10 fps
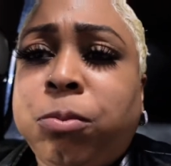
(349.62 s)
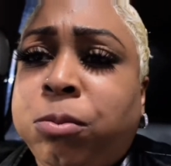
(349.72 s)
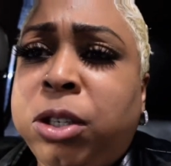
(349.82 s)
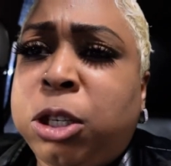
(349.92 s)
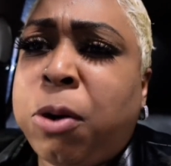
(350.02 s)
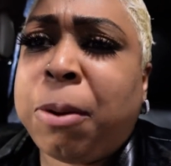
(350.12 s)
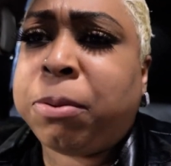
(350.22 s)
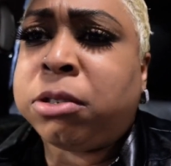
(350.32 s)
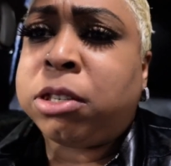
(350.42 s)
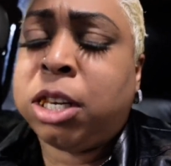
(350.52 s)
these
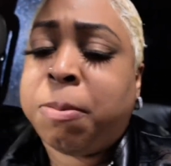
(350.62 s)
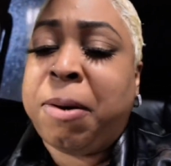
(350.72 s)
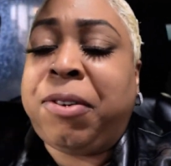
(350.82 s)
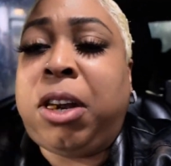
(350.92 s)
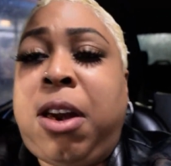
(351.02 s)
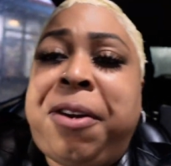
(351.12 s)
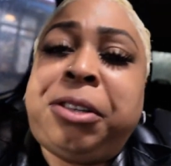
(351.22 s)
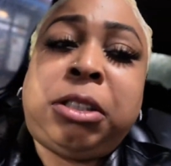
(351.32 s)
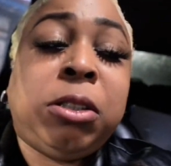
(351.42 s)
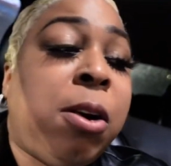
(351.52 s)
wipers is getting on my fucking
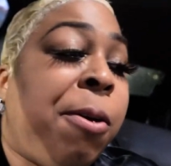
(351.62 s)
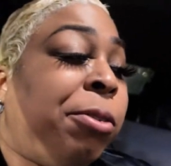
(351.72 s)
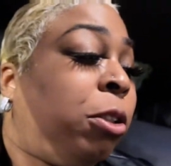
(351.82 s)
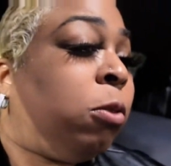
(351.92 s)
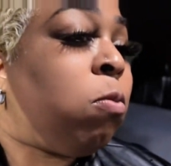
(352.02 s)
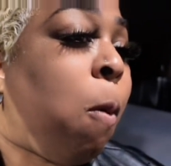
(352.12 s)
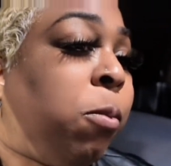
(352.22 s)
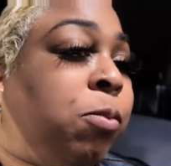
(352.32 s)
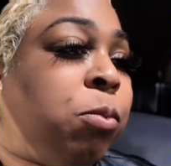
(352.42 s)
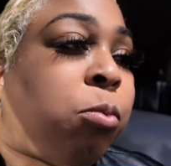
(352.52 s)
nerves.
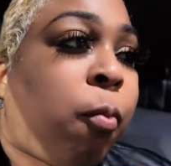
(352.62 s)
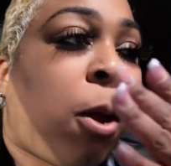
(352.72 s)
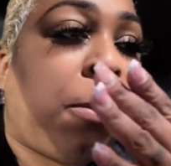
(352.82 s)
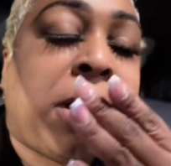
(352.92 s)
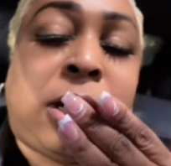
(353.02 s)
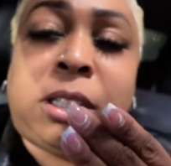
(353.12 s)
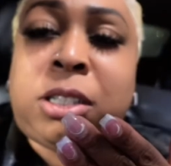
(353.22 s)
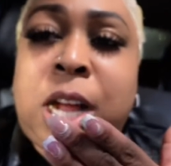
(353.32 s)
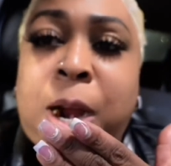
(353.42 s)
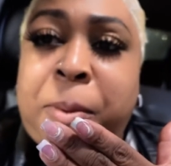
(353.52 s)
Because
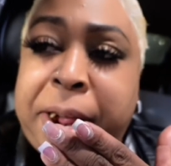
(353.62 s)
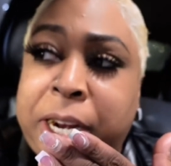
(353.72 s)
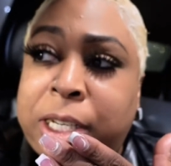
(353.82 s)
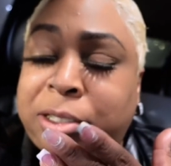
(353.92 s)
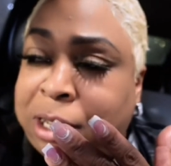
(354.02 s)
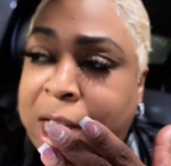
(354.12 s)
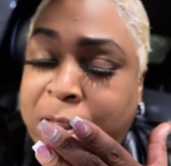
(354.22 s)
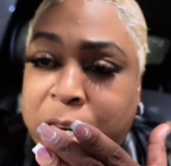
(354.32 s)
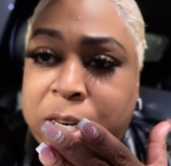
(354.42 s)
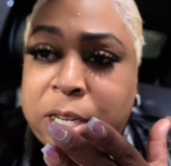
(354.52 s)
it's not raining, it's just like
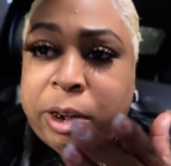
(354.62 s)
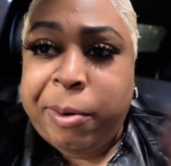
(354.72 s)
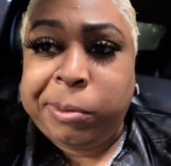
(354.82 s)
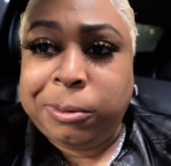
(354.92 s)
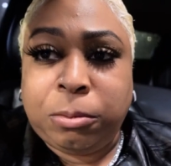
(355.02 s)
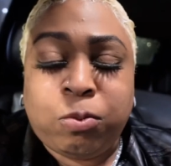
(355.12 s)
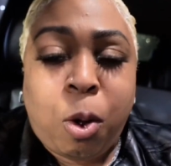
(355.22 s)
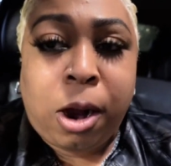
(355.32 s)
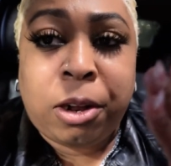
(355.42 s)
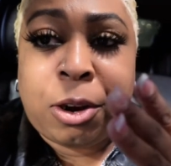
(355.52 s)
a little
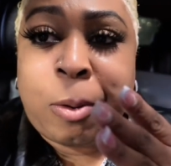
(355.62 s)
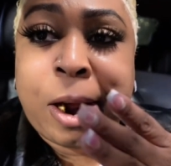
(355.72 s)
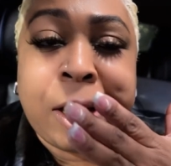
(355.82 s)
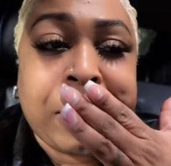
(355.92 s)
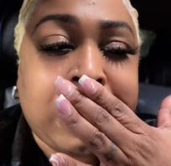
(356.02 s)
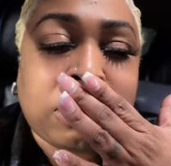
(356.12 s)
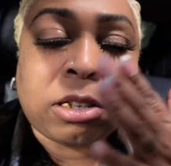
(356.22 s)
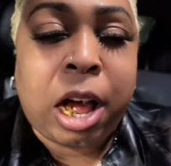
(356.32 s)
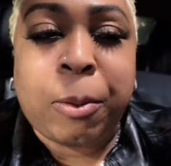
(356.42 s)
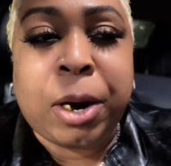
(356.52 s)
a little rain,
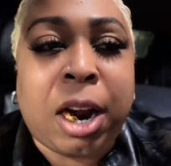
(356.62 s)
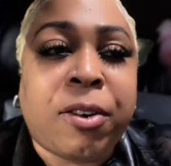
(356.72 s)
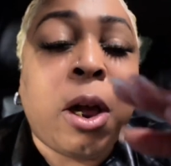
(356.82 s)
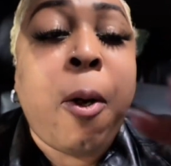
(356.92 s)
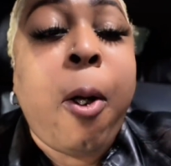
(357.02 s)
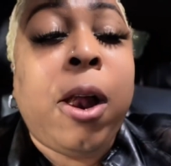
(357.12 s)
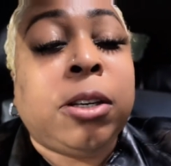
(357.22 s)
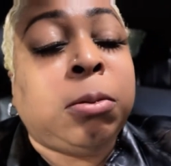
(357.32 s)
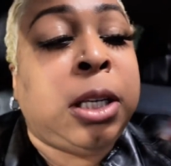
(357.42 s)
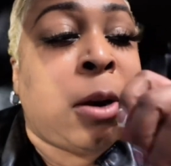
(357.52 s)
it's like whatever.
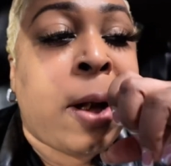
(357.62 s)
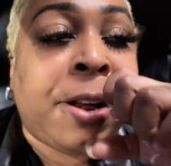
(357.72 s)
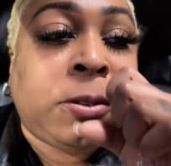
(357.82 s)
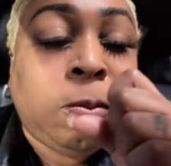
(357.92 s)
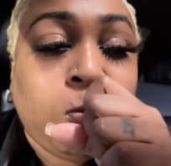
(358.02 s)
But anyway.